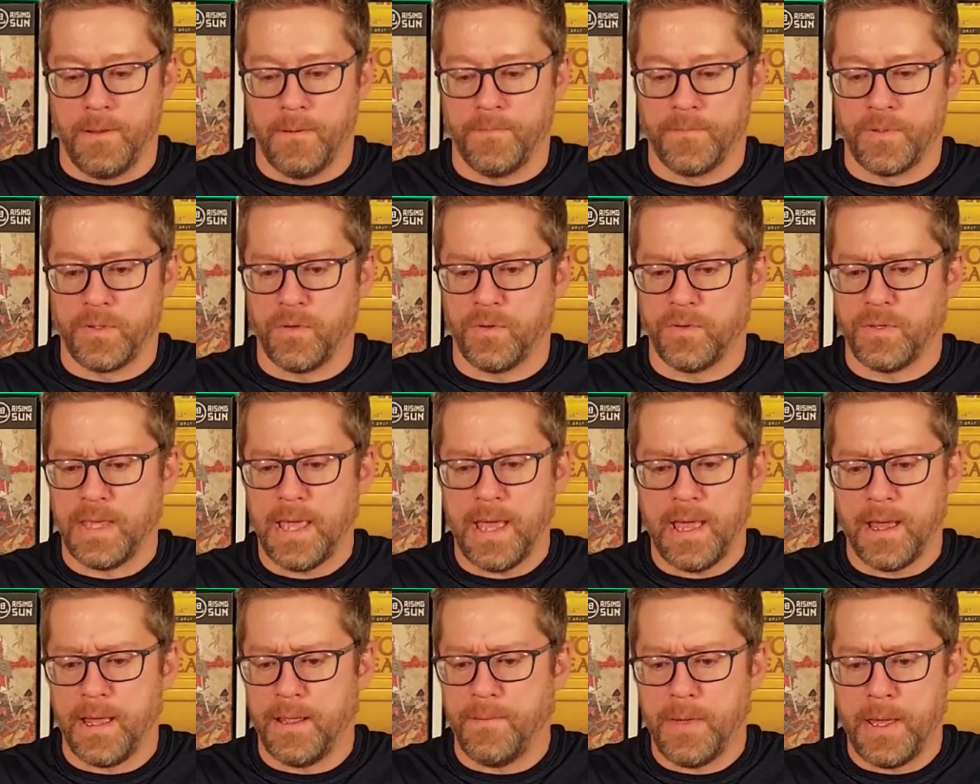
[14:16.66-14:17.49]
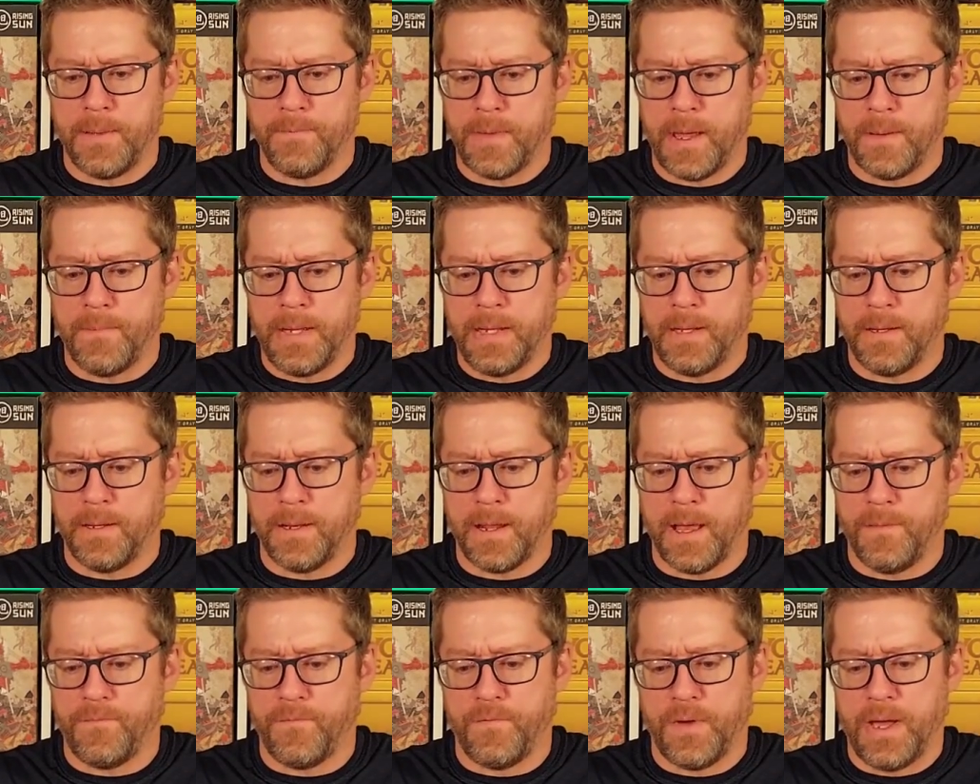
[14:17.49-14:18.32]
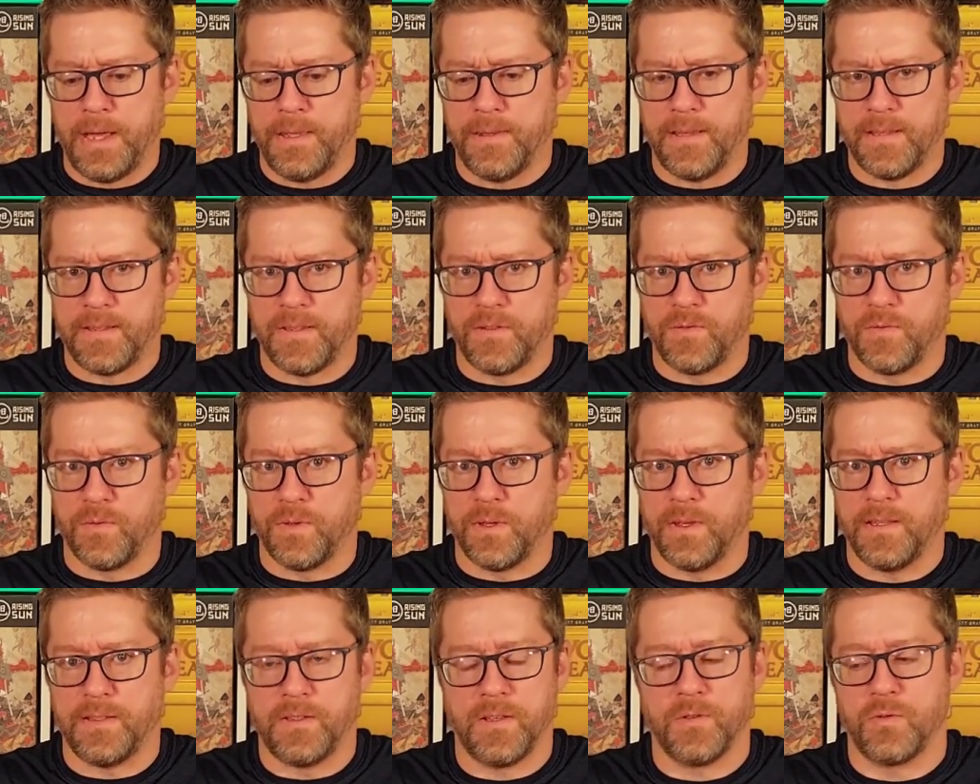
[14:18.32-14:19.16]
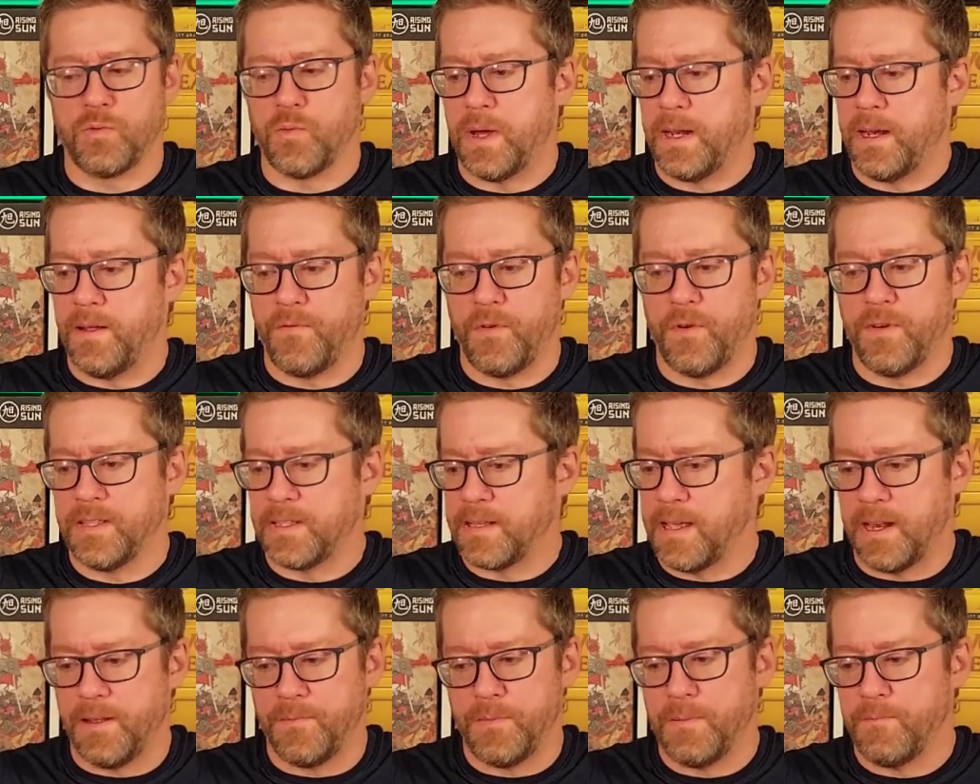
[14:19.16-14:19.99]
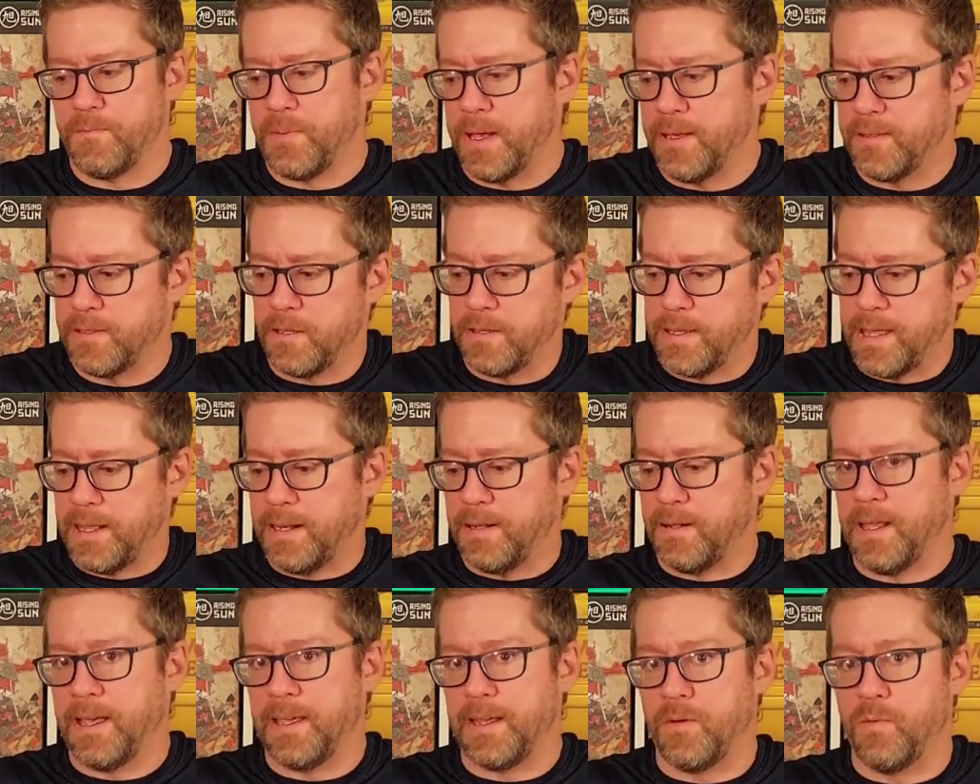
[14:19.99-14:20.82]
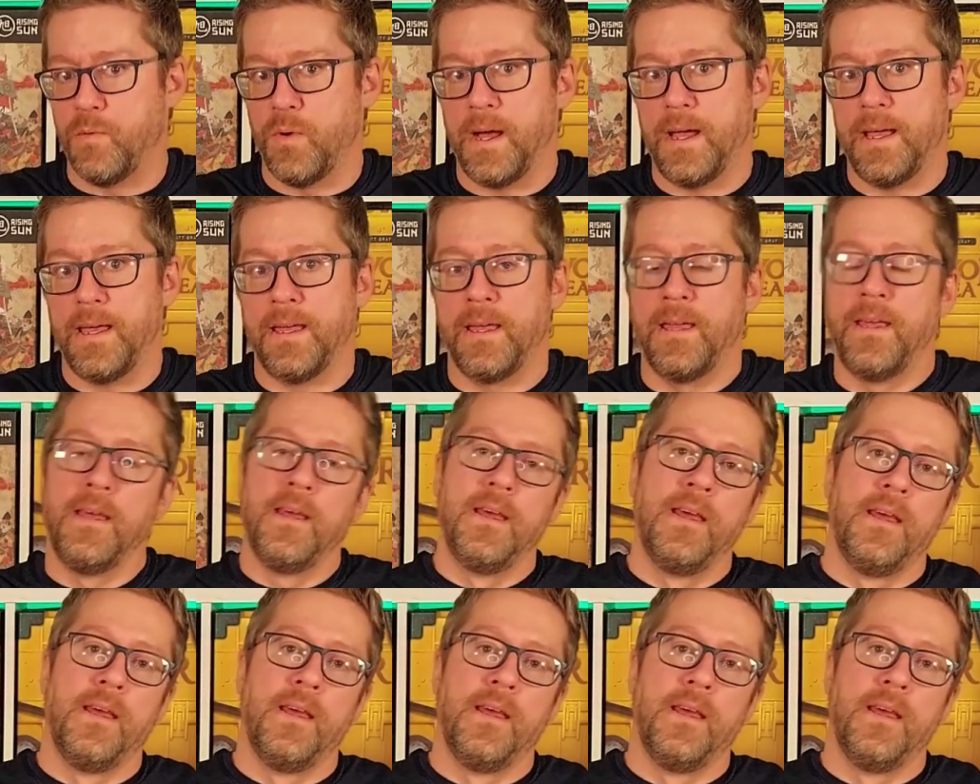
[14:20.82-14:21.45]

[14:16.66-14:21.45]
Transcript: So yeah, I mean, I find this is one I've always kind of been puzzled at, like why.